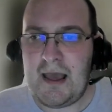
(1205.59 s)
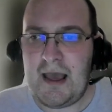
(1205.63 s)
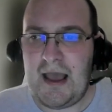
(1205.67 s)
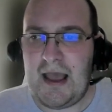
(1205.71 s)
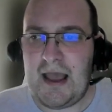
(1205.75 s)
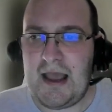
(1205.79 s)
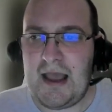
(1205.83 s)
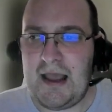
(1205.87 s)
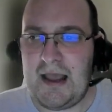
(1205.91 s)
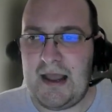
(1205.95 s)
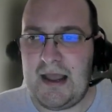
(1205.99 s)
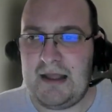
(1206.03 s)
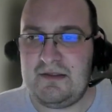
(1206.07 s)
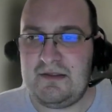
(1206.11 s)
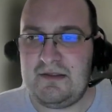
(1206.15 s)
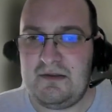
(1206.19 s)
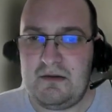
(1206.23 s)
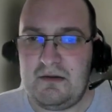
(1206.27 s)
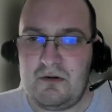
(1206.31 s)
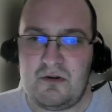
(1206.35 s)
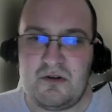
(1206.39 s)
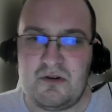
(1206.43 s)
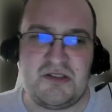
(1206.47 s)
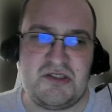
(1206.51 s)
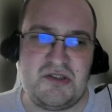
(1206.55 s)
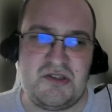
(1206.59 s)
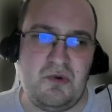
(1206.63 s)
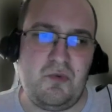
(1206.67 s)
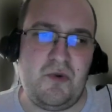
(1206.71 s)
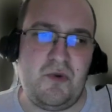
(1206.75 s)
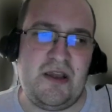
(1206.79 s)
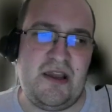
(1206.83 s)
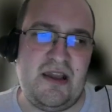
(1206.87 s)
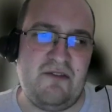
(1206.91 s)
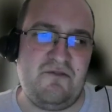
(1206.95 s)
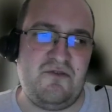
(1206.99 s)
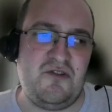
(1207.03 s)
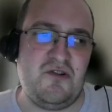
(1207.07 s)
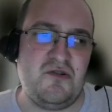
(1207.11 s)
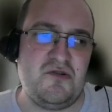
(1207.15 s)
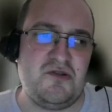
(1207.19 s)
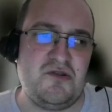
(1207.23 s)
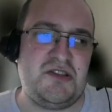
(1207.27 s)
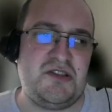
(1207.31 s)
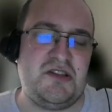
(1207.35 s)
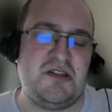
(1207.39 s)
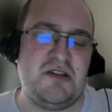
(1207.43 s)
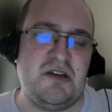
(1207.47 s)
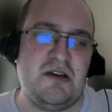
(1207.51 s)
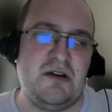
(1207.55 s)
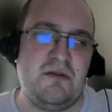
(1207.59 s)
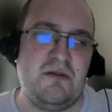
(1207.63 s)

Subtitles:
And also we have used